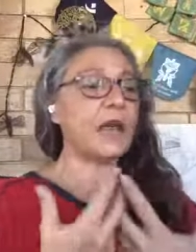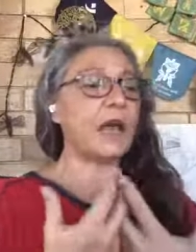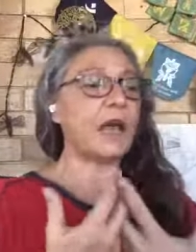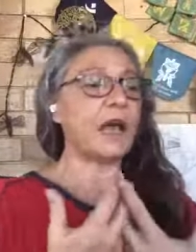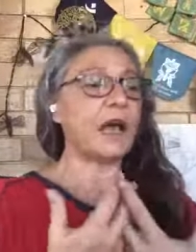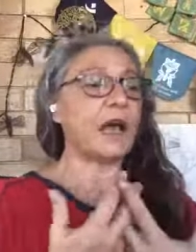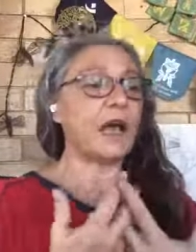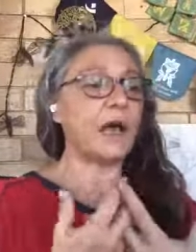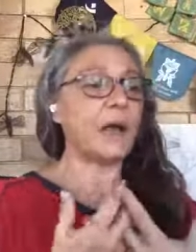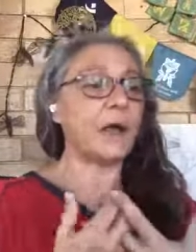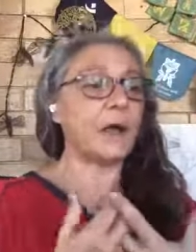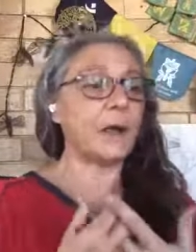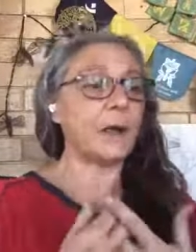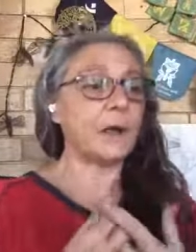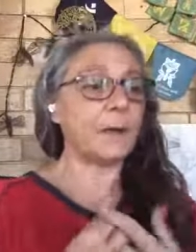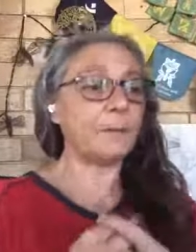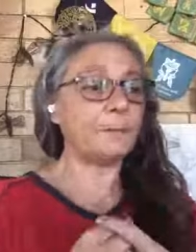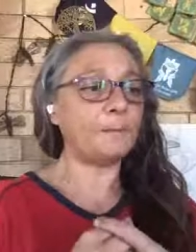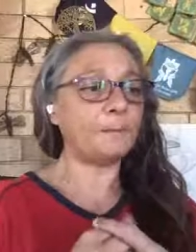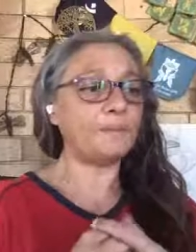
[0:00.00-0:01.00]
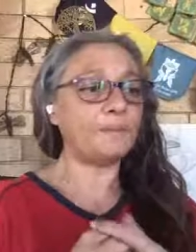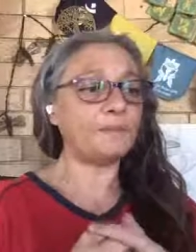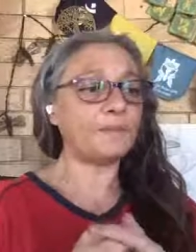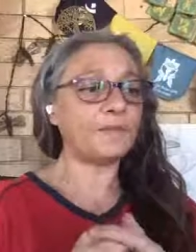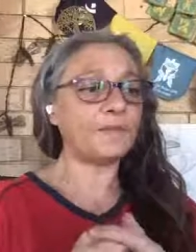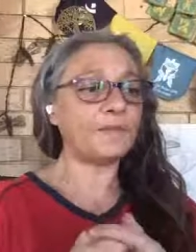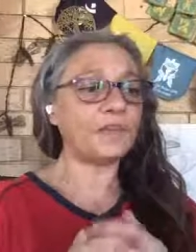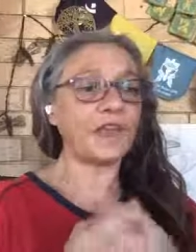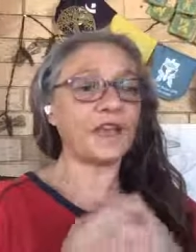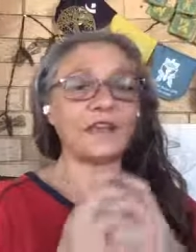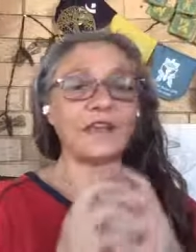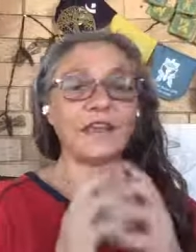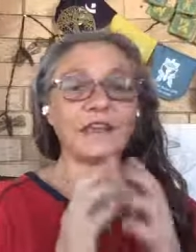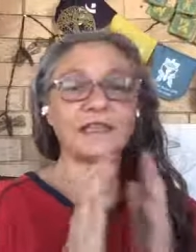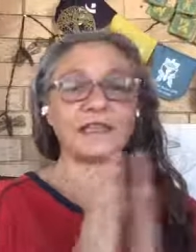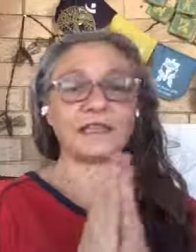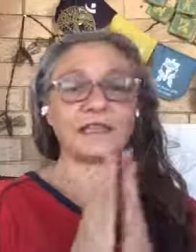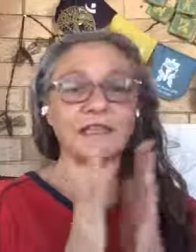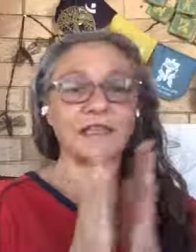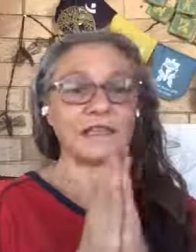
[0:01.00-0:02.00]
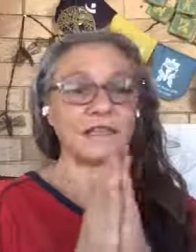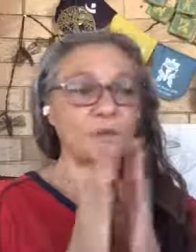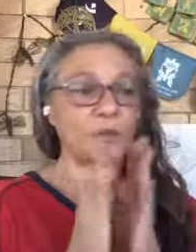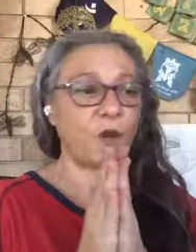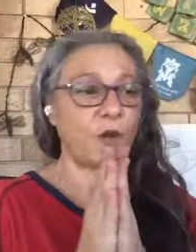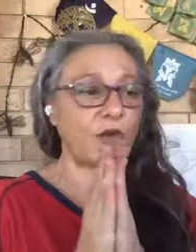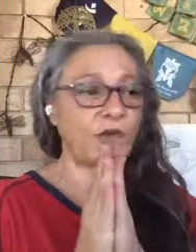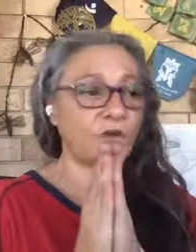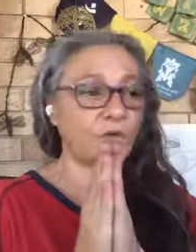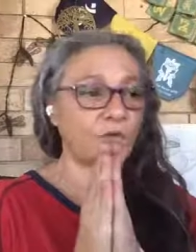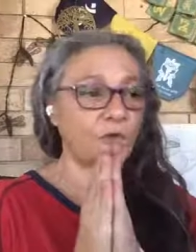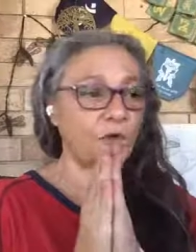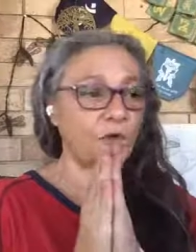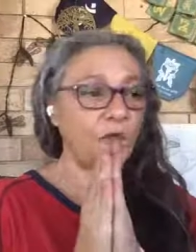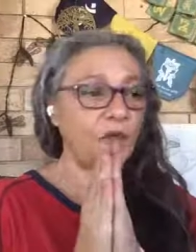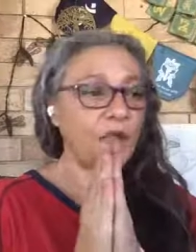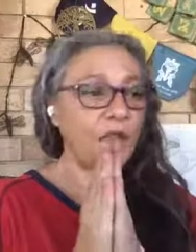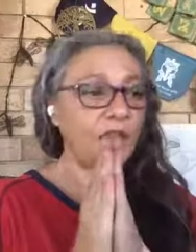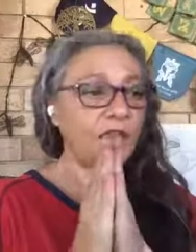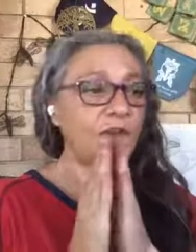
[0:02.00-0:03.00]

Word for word: um, so that's that's wonderful